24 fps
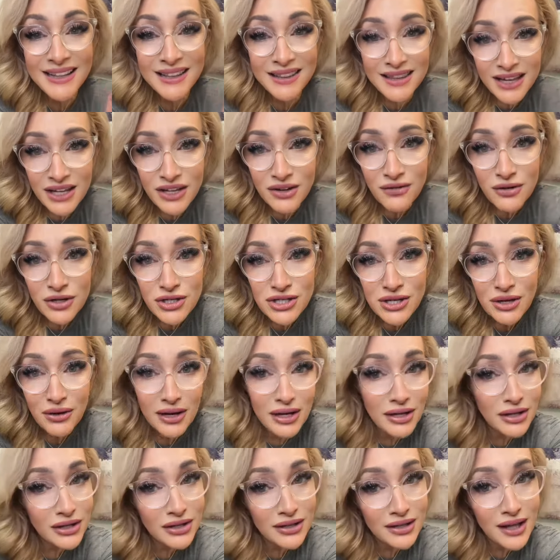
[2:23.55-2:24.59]
Thank you for
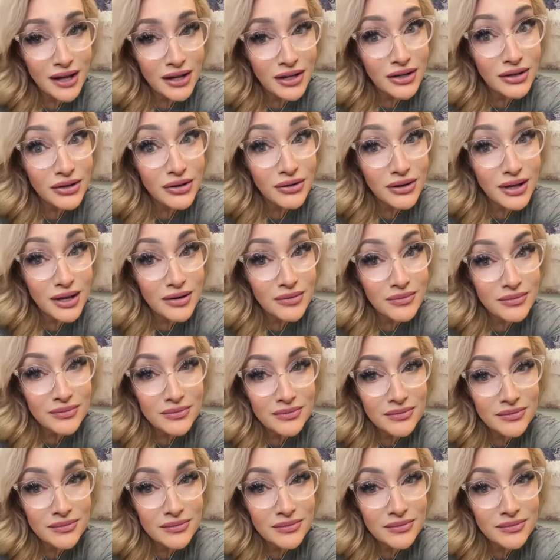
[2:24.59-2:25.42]
sharing. Good luck. Go get them.